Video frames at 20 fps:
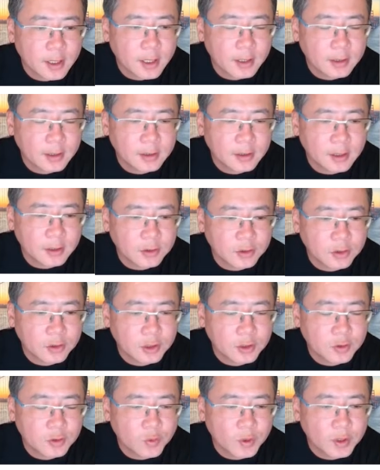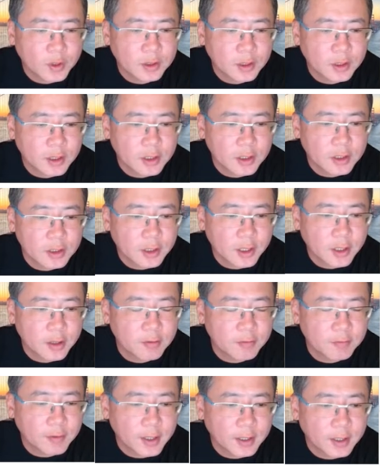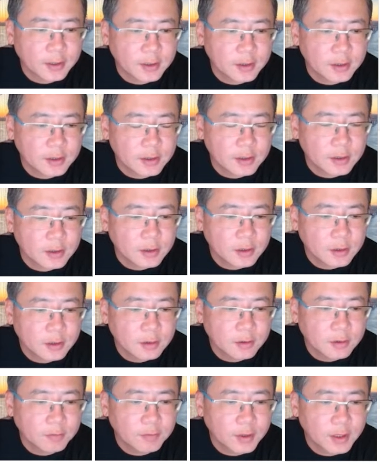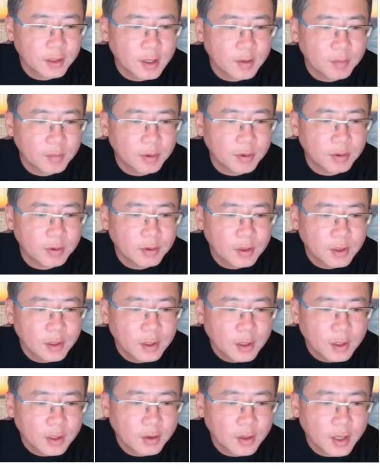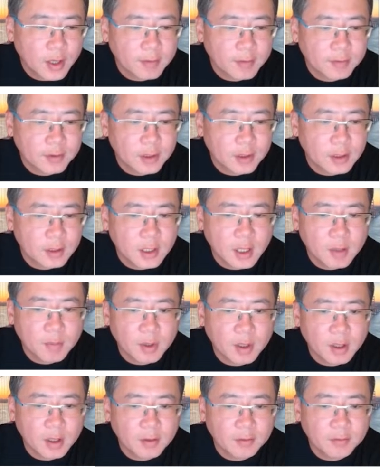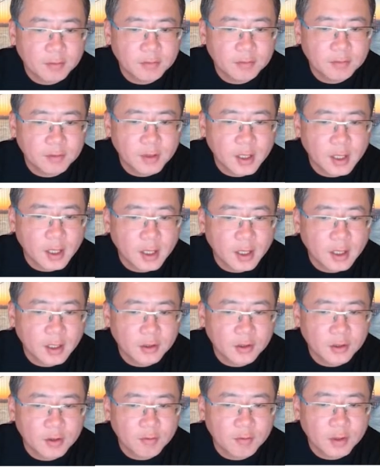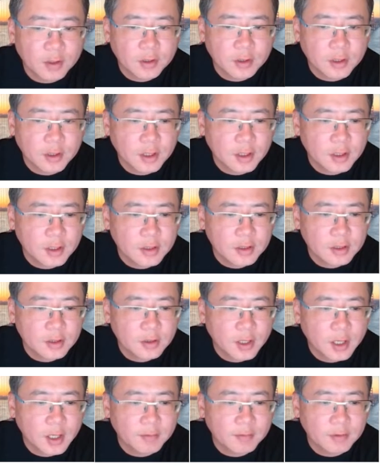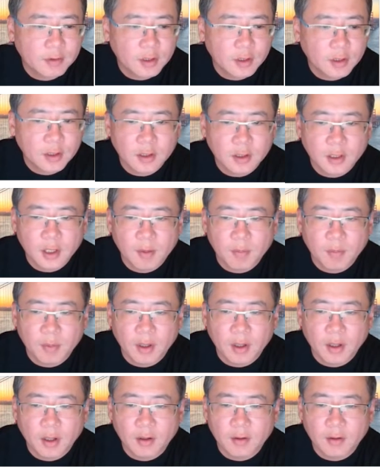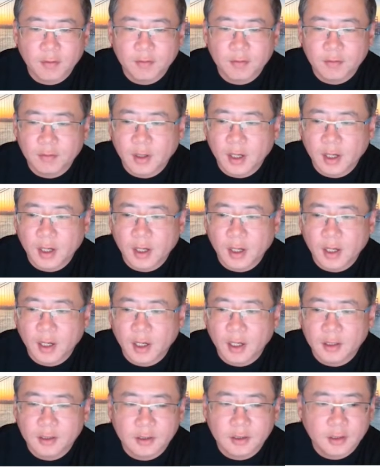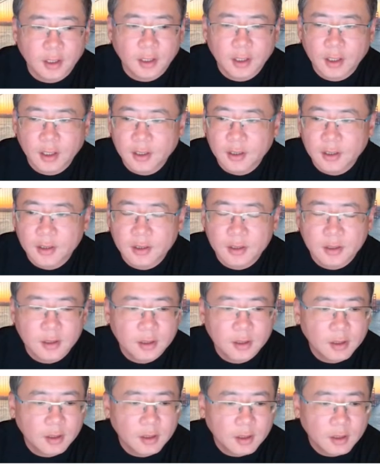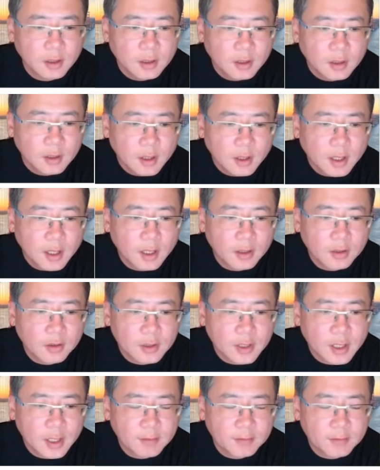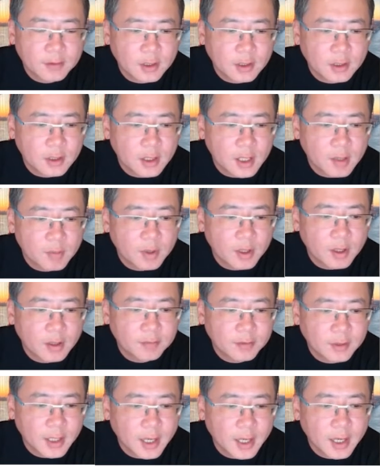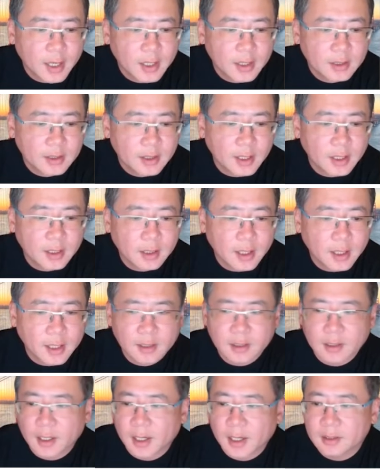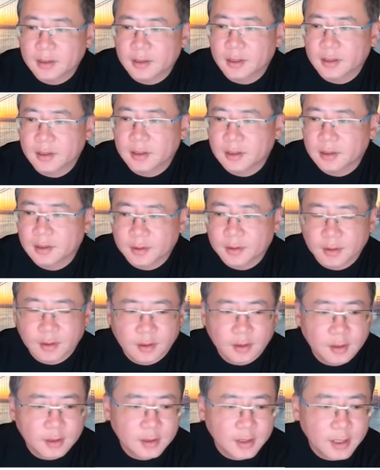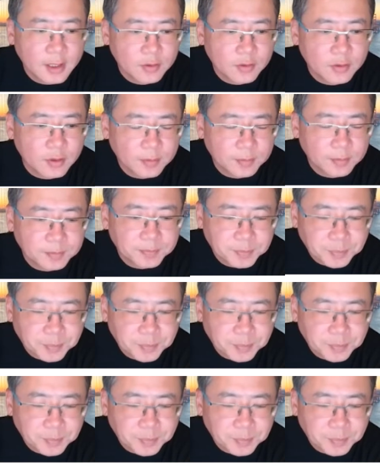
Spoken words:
that associate with each scale factors. So for example, you have certain number of universities, you have certain number of cities, and you have certain number of tags and the tag classes, etc.